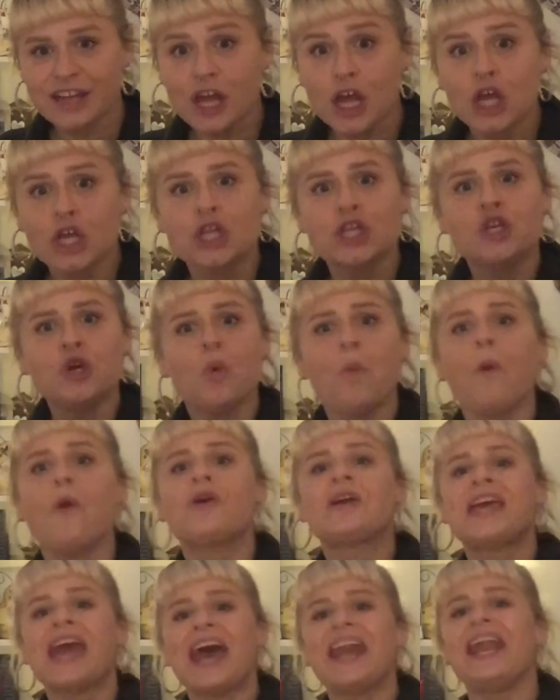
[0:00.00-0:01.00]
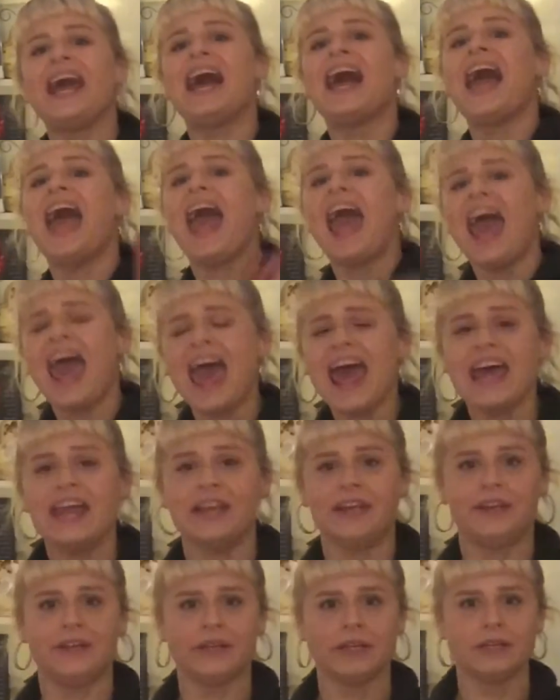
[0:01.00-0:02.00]
you will get
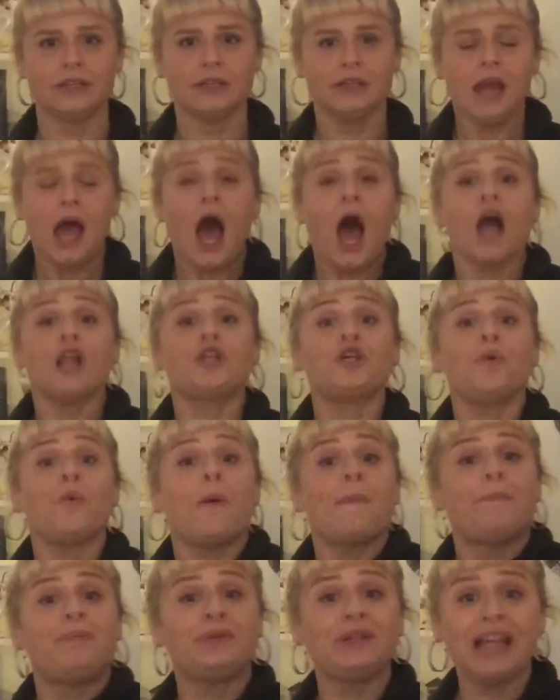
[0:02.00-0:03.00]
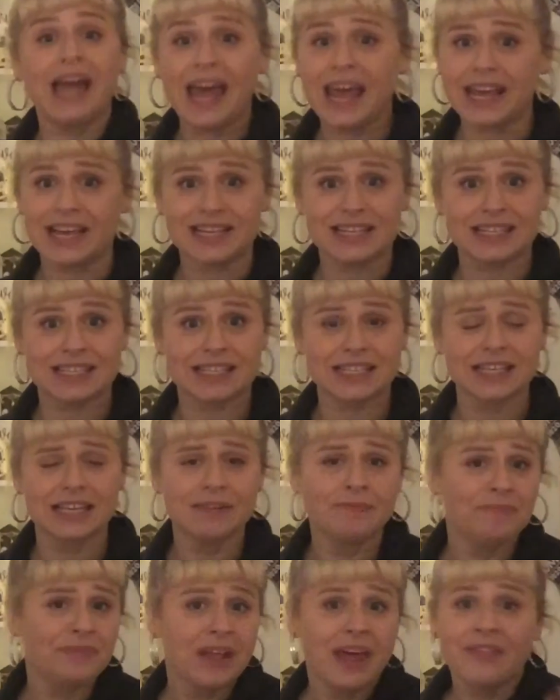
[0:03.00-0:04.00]
ahead to a place
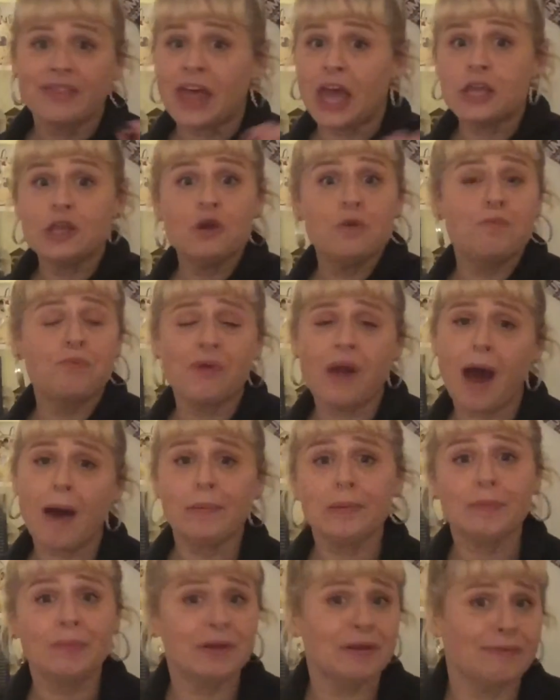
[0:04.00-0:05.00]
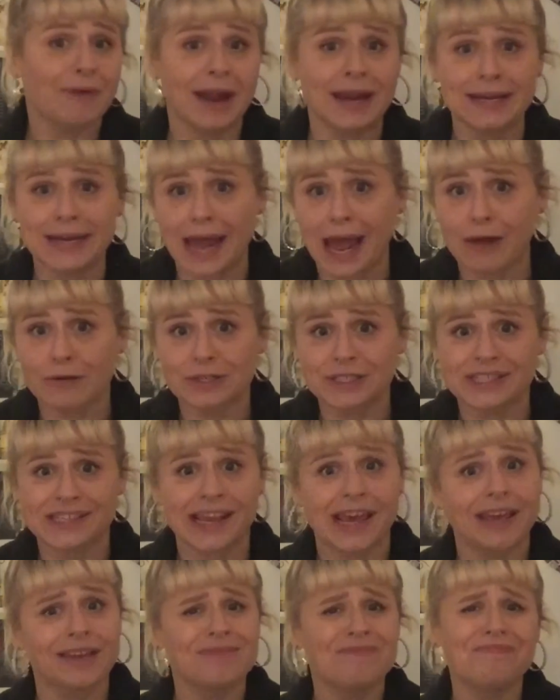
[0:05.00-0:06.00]
that you probably right now are
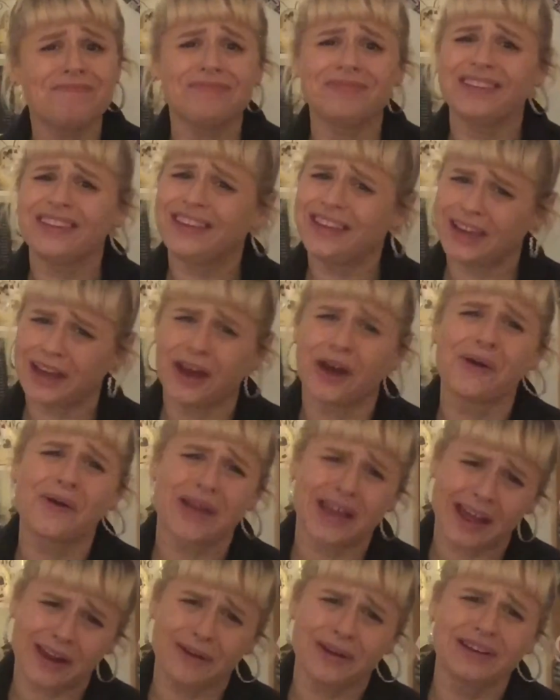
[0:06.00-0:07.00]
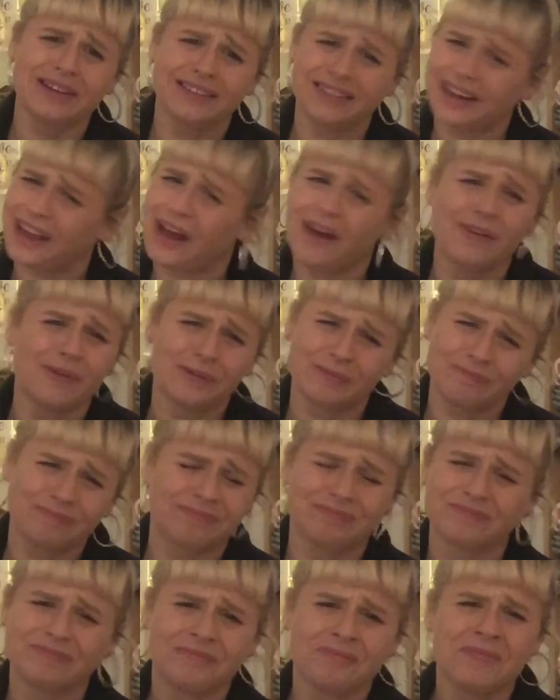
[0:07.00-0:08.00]
saying, yeah, okay, no.
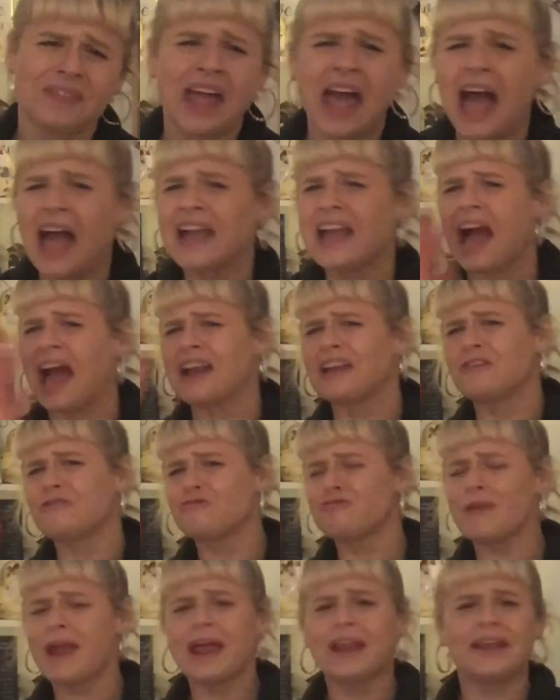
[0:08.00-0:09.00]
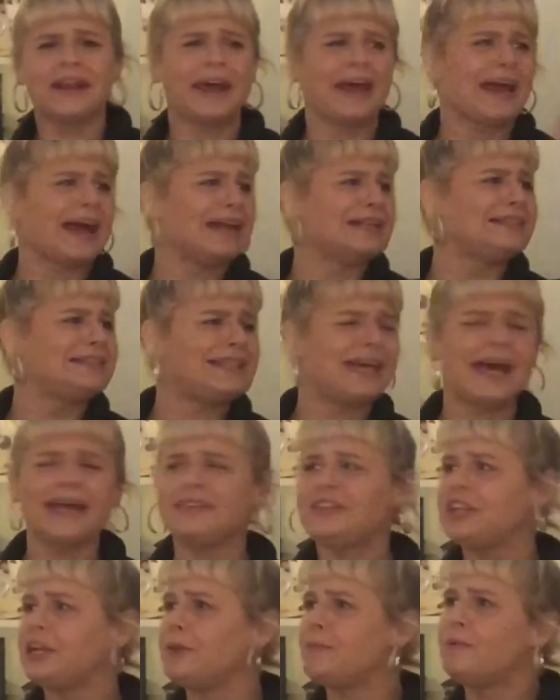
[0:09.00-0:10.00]
I got credit, I got
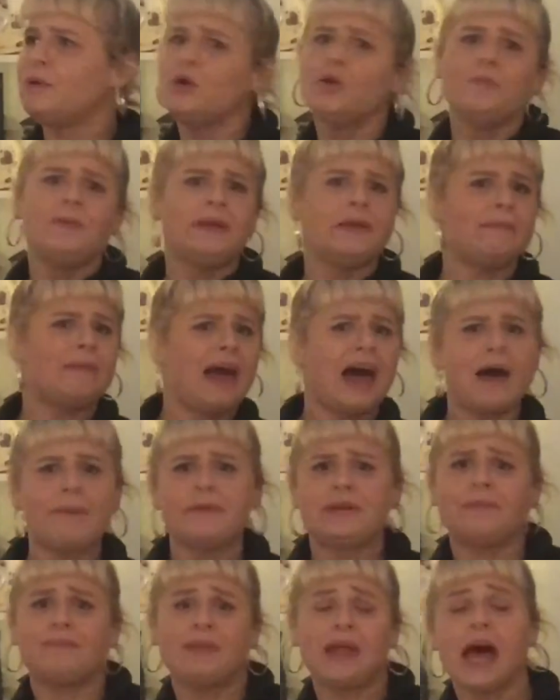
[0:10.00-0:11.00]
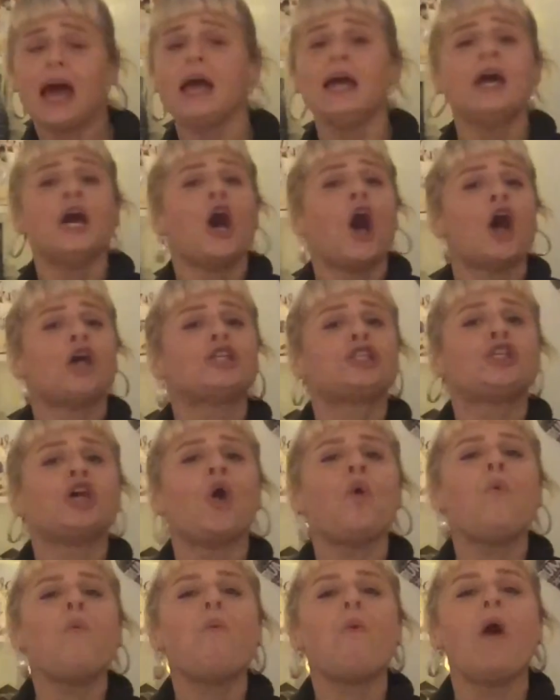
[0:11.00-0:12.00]
debt, blah, blah, blah.
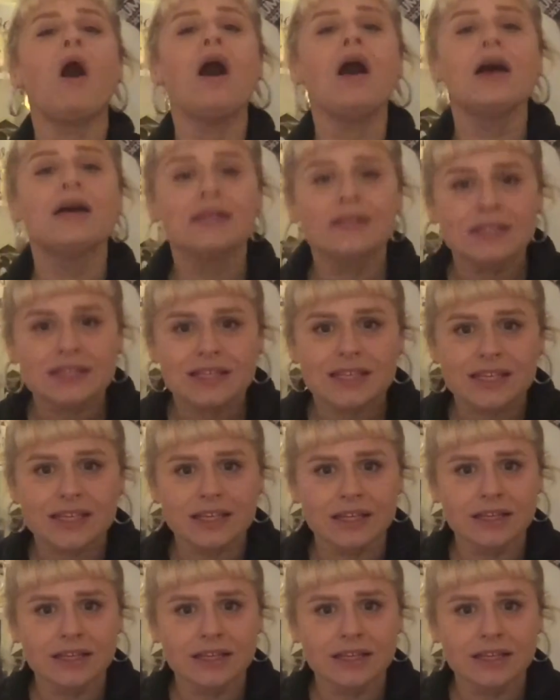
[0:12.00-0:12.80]
So what?